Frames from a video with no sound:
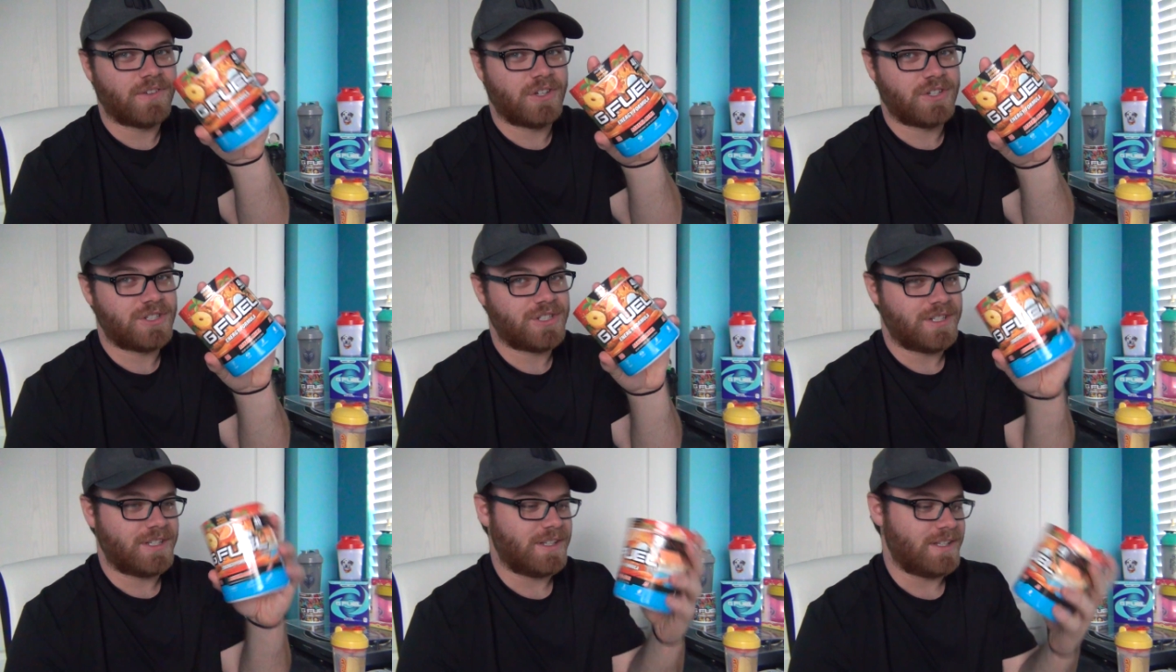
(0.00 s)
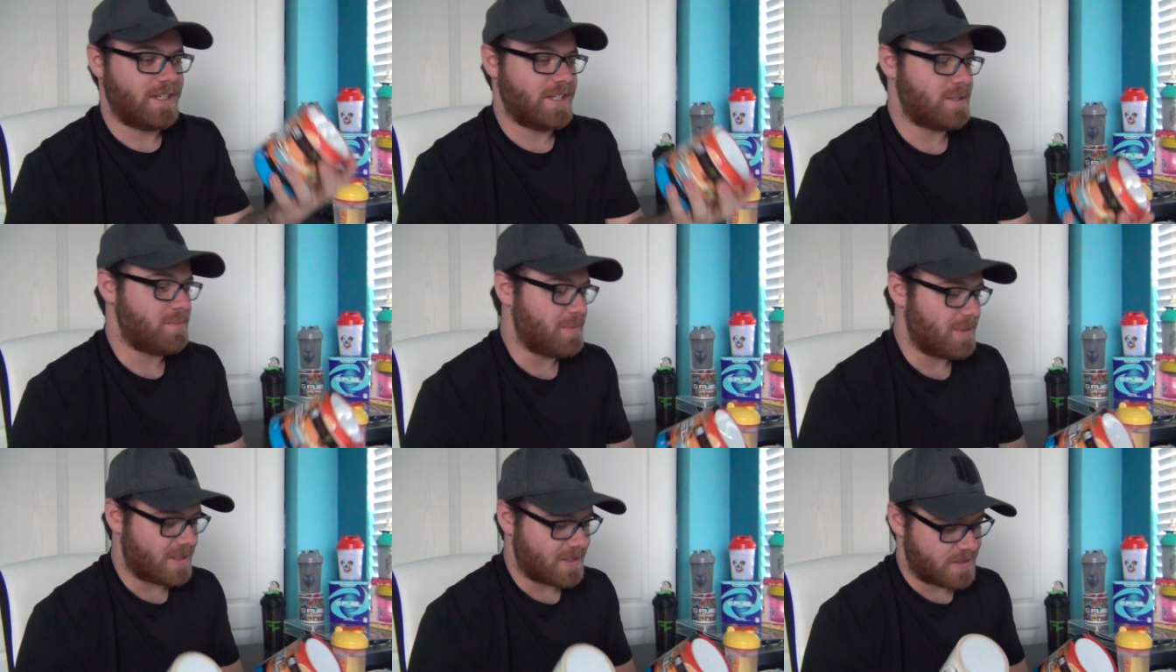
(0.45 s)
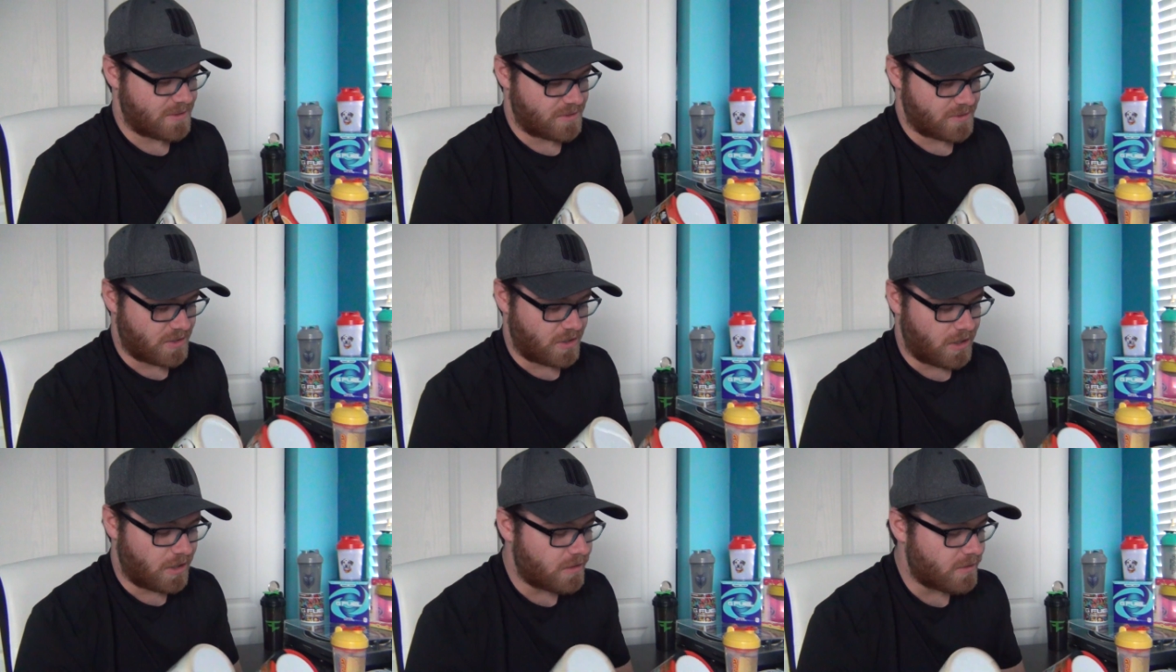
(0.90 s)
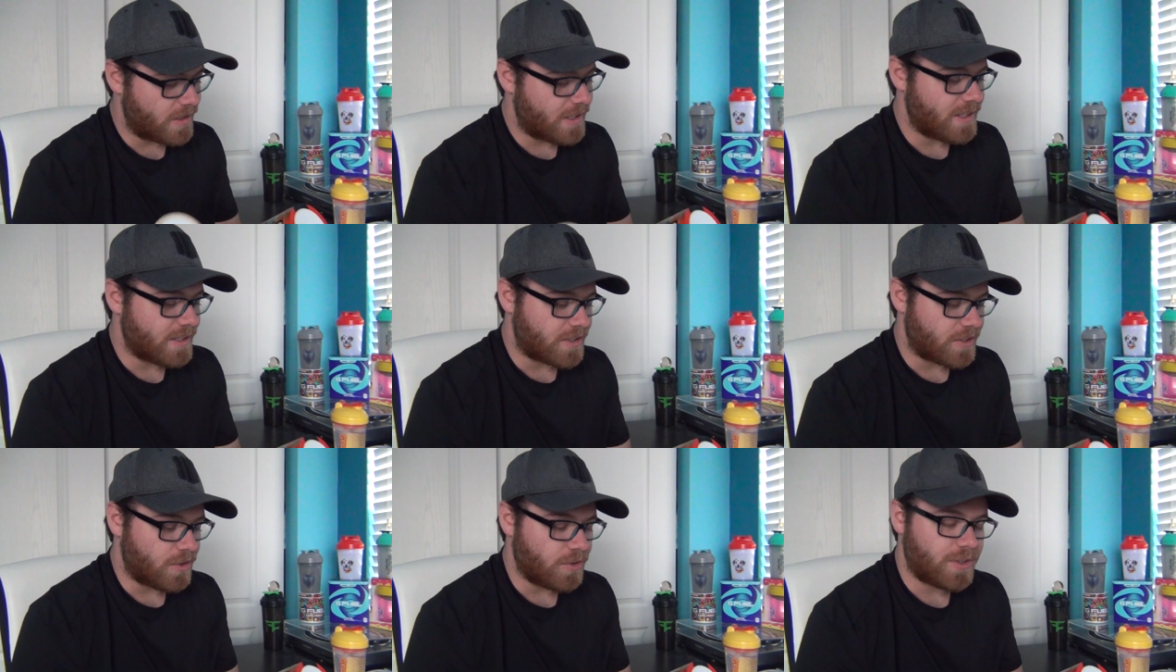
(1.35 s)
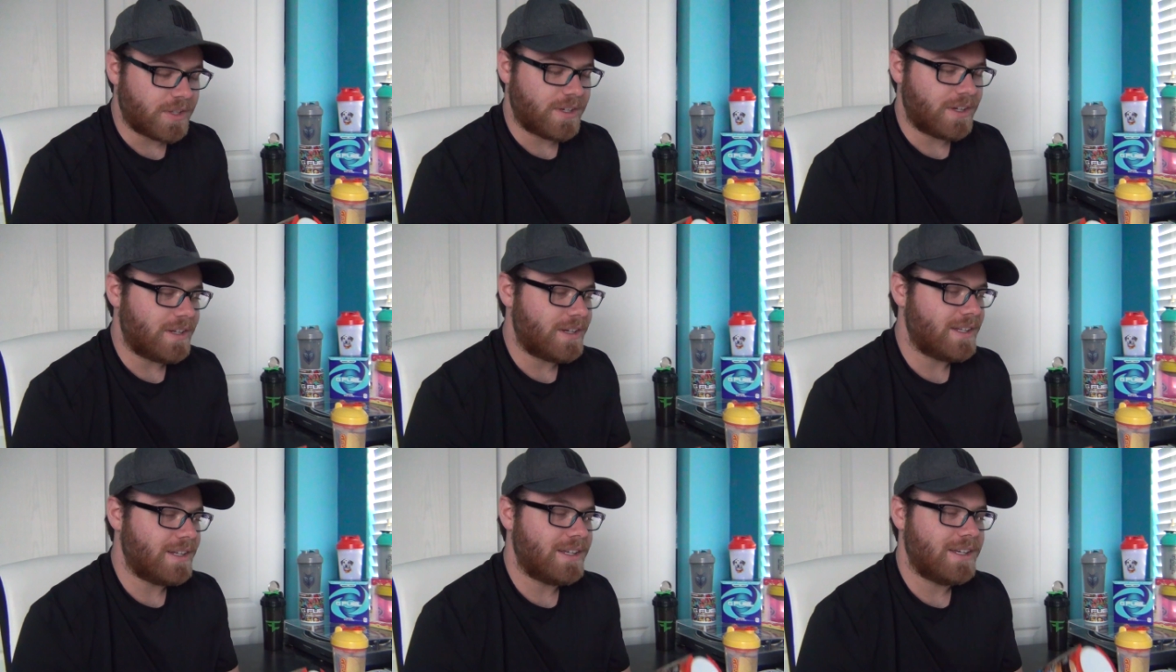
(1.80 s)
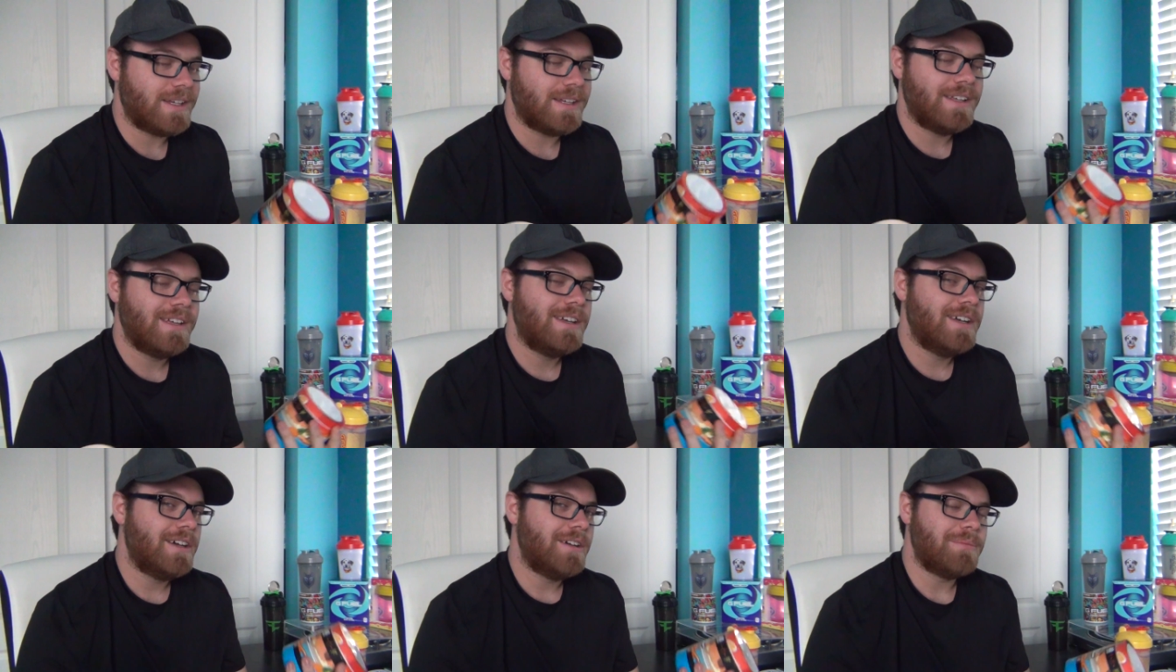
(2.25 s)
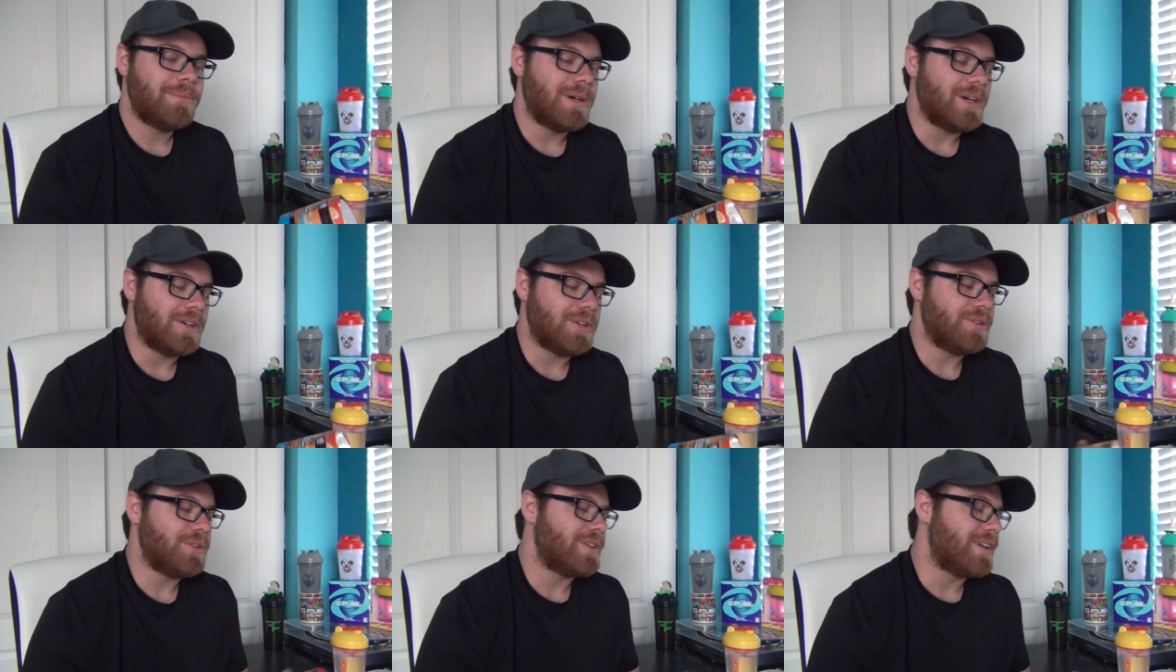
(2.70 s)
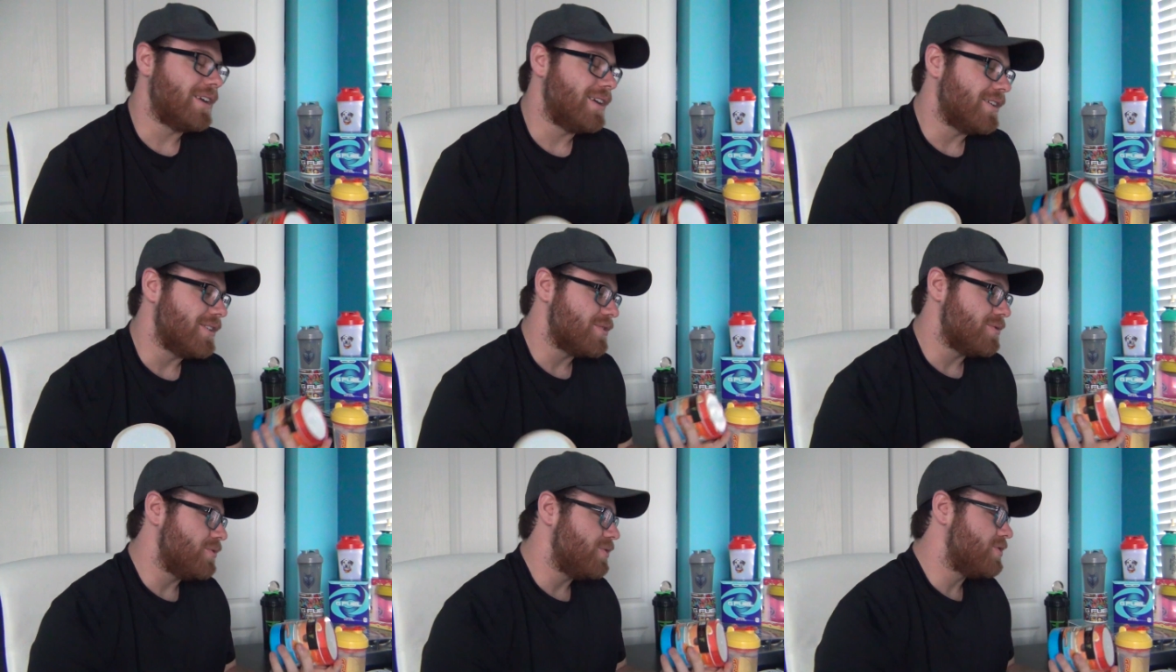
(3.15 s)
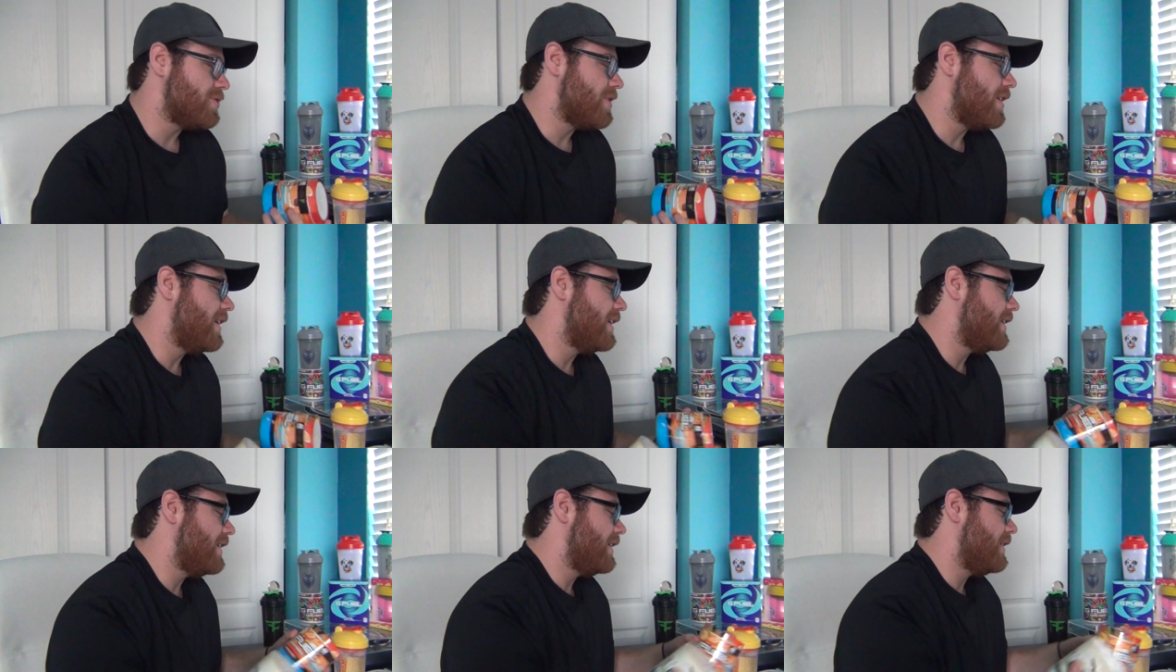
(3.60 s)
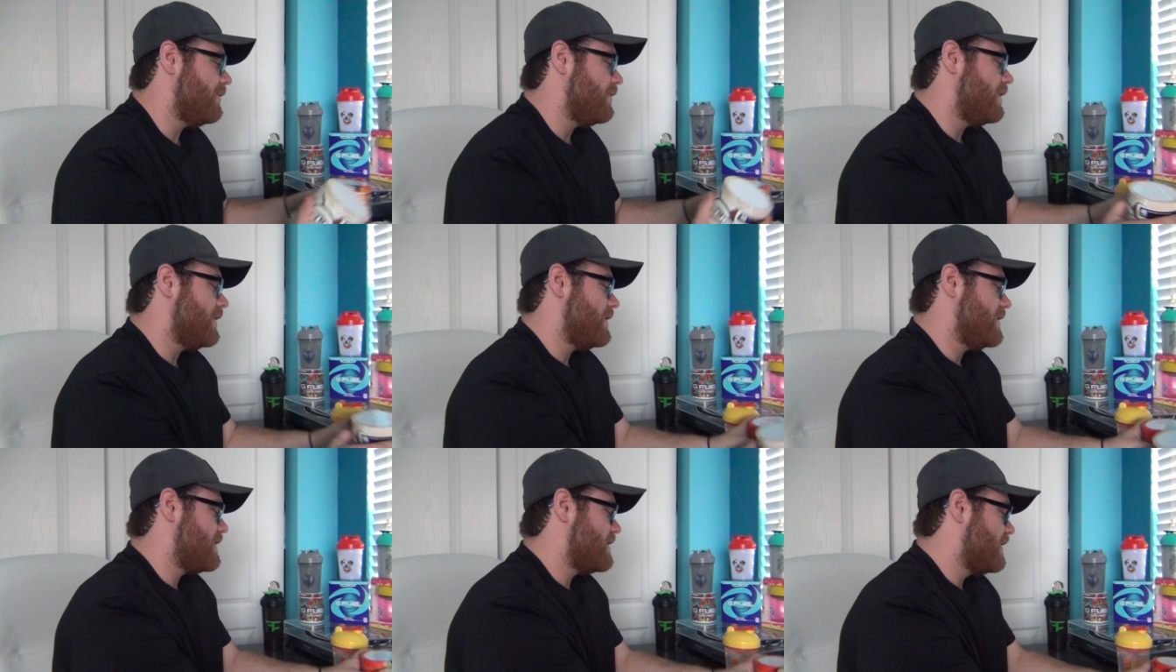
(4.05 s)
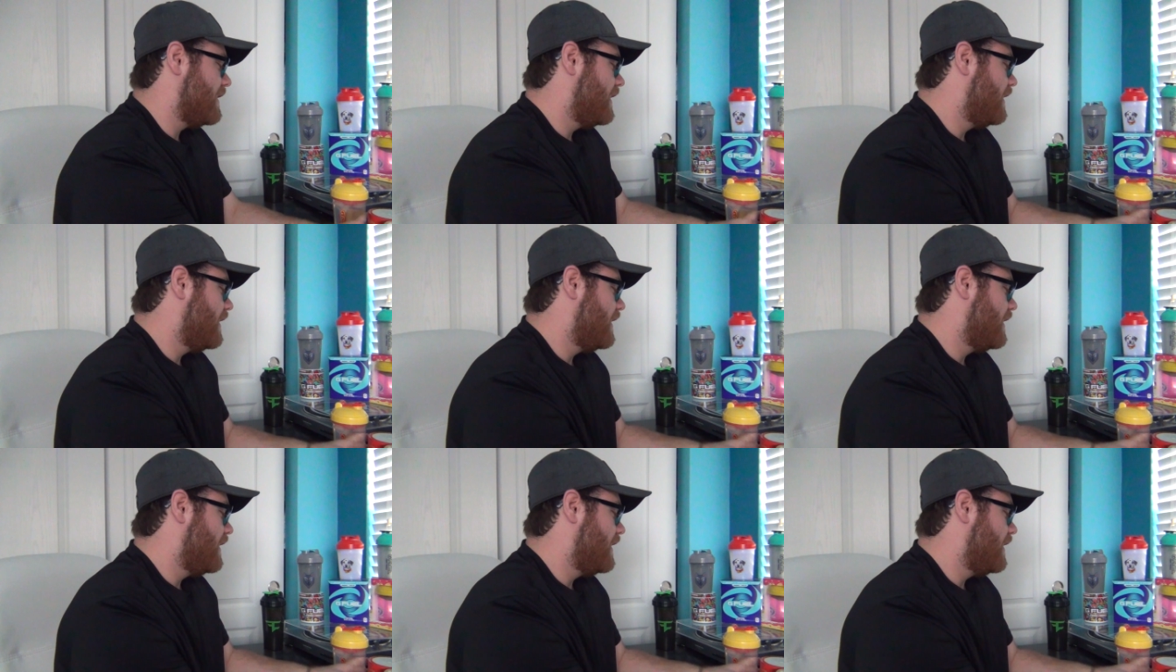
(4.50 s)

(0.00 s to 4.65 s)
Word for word: version of this because there's already coconut in it, but who cares, we'll try it anyways.